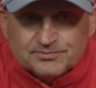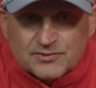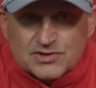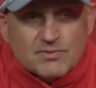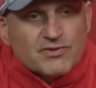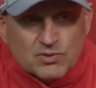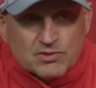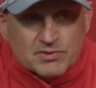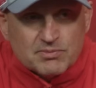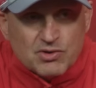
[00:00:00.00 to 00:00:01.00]
some of it
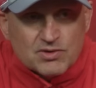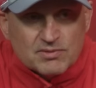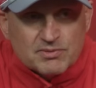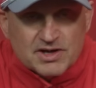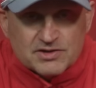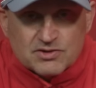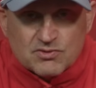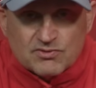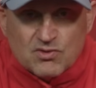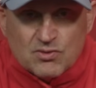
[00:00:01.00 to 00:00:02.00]
will be opponent-based
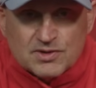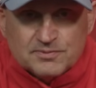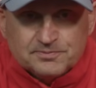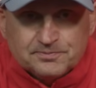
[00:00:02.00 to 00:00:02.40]
going forward.